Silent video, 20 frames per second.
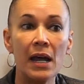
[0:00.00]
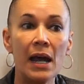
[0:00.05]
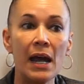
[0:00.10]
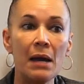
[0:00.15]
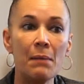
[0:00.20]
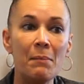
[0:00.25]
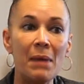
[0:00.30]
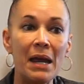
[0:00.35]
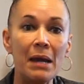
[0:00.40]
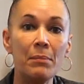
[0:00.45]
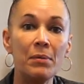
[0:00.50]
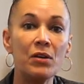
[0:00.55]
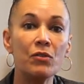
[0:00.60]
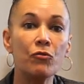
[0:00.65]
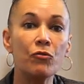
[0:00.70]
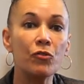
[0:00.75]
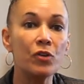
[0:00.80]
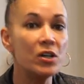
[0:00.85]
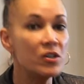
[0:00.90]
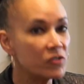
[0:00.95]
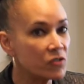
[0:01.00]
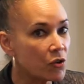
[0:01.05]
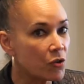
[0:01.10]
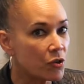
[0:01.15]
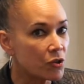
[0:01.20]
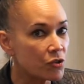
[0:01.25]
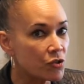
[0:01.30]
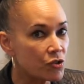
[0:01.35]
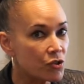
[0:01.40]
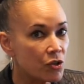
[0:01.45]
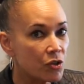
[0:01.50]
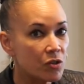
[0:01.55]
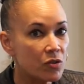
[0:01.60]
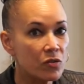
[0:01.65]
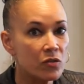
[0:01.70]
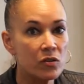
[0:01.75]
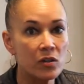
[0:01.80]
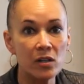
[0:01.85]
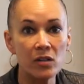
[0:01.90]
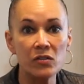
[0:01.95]
And maybe research
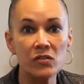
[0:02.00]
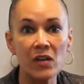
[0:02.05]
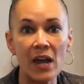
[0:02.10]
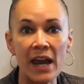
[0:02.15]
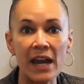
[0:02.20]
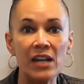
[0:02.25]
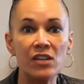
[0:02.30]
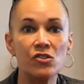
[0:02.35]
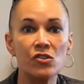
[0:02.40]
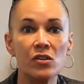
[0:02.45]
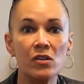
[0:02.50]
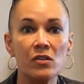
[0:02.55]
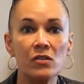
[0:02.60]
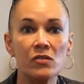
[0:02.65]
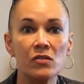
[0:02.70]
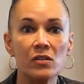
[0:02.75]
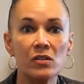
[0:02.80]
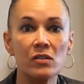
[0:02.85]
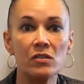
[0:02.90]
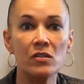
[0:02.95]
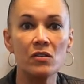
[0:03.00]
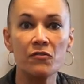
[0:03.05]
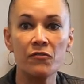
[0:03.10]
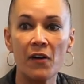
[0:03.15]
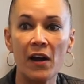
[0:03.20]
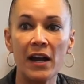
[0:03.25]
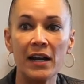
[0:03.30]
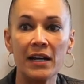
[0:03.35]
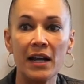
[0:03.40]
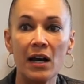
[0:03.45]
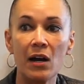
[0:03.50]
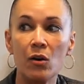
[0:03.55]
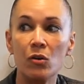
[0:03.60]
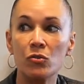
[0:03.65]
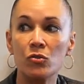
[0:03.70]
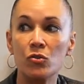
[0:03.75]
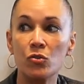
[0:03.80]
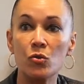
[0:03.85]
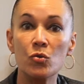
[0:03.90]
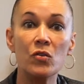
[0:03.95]
these agents to find
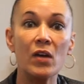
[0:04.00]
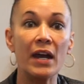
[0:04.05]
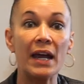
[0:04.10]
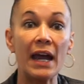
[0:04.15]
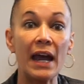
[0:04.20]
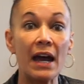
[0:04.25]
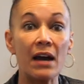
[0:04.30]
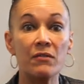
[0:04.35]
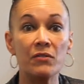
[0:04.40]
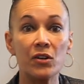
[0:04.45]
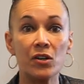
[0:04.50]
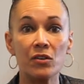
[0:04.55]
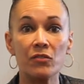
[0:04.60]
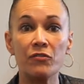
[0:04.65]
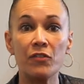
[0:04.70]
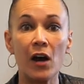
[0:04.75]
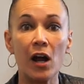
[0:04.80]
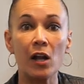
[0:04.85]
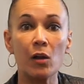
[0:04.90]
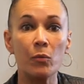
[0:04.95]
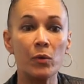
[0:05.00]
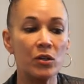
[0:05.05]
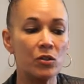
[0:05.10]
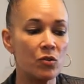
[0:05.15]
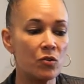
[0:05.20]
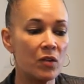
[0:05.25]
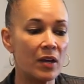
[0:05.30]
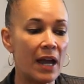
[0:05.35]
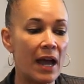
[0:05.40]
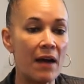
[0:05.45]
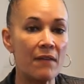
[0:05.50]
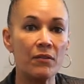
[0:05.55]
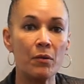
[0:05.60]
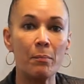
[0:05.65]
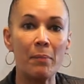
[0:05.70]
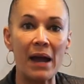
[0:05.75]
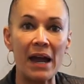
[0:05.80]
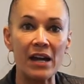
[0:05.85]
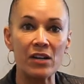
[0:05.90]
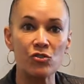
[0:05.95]
out, do they have a good following? Do they have a
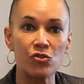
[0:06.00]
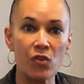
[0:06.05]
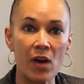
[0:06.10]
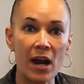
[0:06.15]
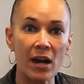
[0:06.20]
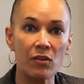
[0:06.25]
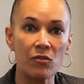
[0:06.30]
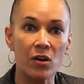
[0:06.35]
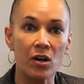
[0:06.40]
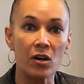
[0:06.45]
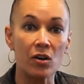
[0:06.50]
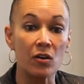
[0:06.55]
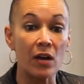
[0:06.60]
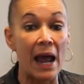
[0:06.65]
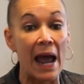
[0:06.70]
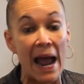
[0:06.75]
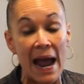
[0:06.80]
bad track record?